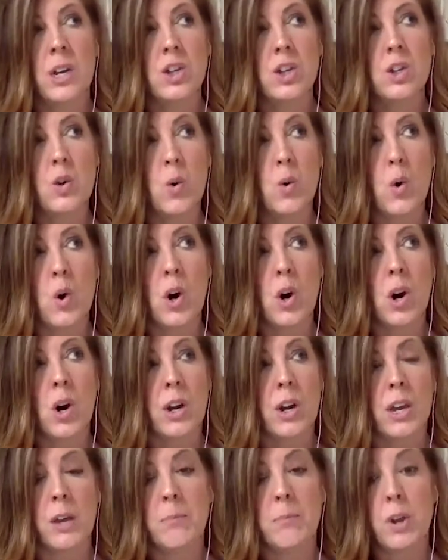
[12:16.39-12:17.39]
your
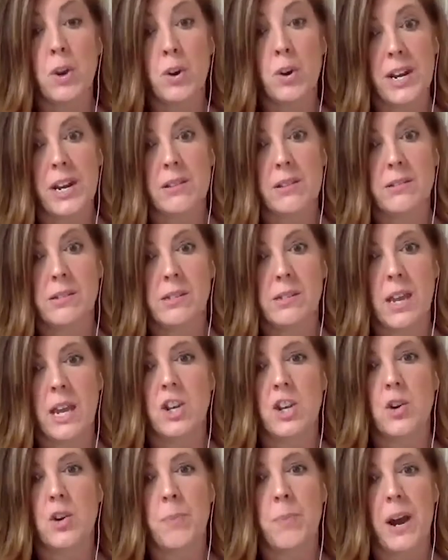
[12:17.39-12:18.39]
communities
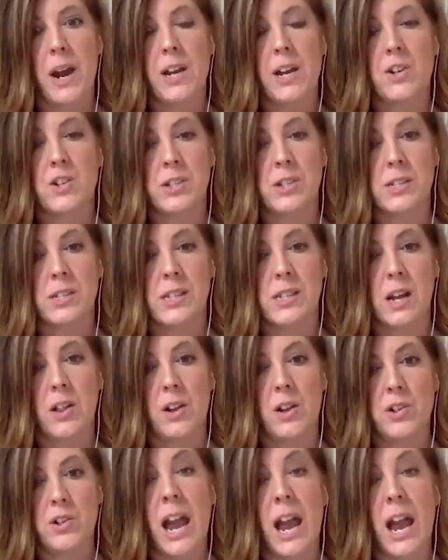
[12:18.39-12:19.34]
and your buyers and sellers.